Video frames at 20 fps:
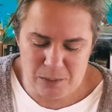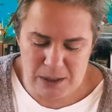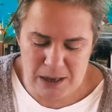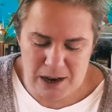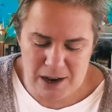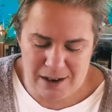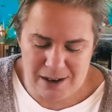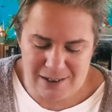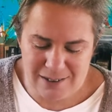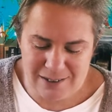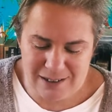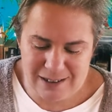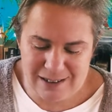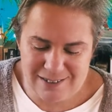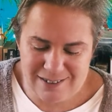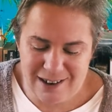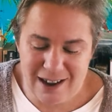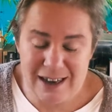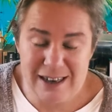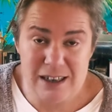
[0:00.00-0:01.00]
to be honest
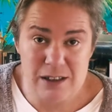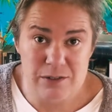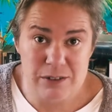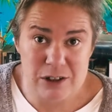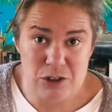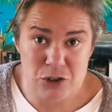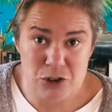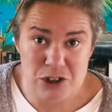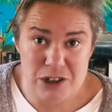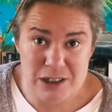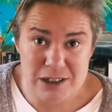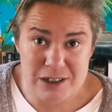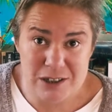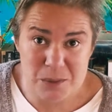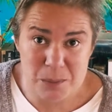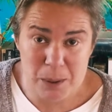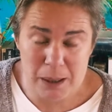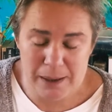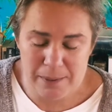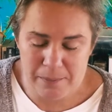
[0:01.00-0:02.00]
is kind of interesting to
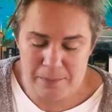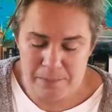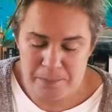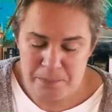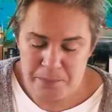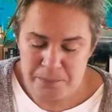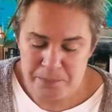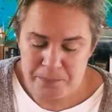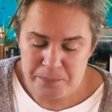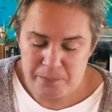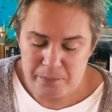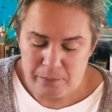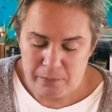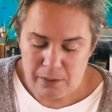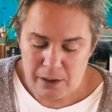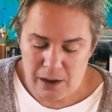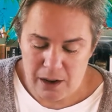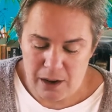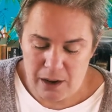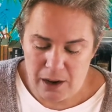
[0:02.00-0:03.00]
me.
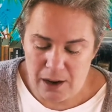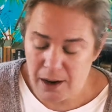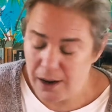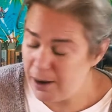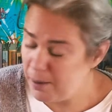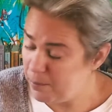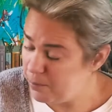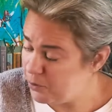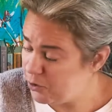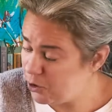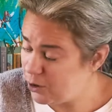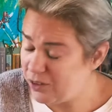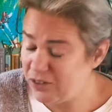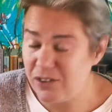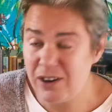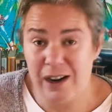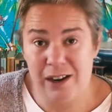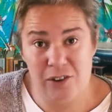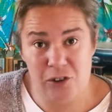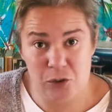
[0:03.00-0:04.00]
So it's
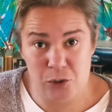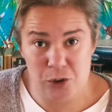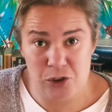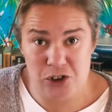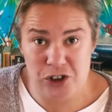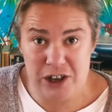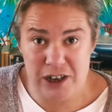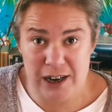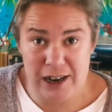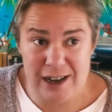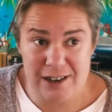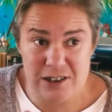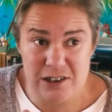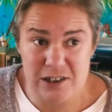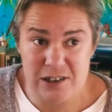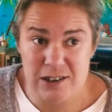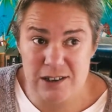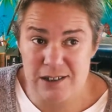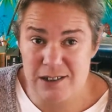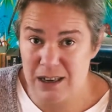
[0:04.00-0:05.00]
not as squishy
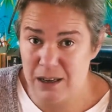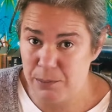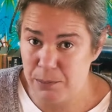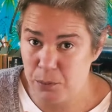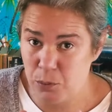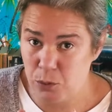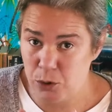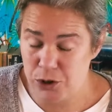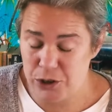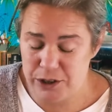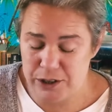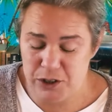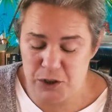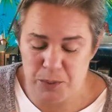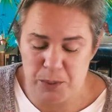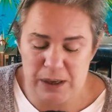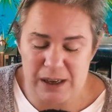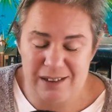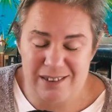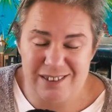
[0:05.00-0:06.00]
as some worsteds,
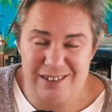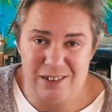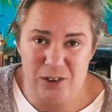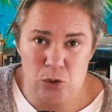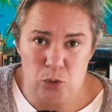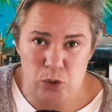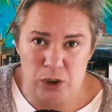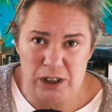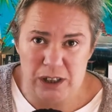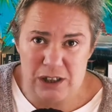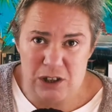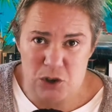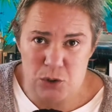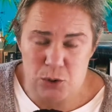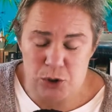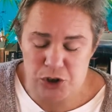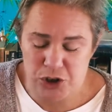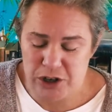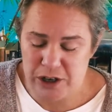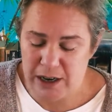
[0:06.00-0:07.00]
but it's still really
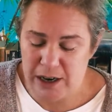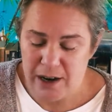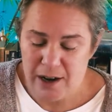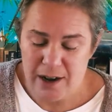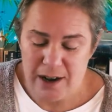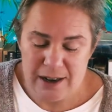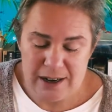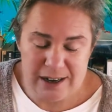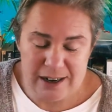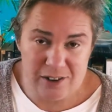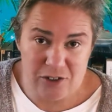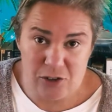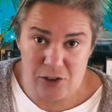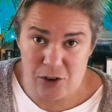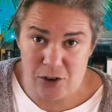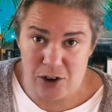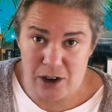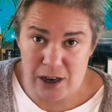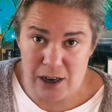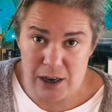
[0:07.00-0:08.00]
squishy
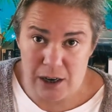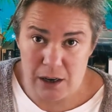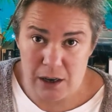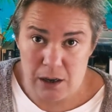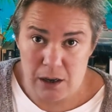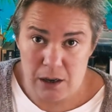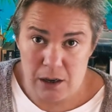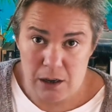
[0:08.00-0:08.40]
considering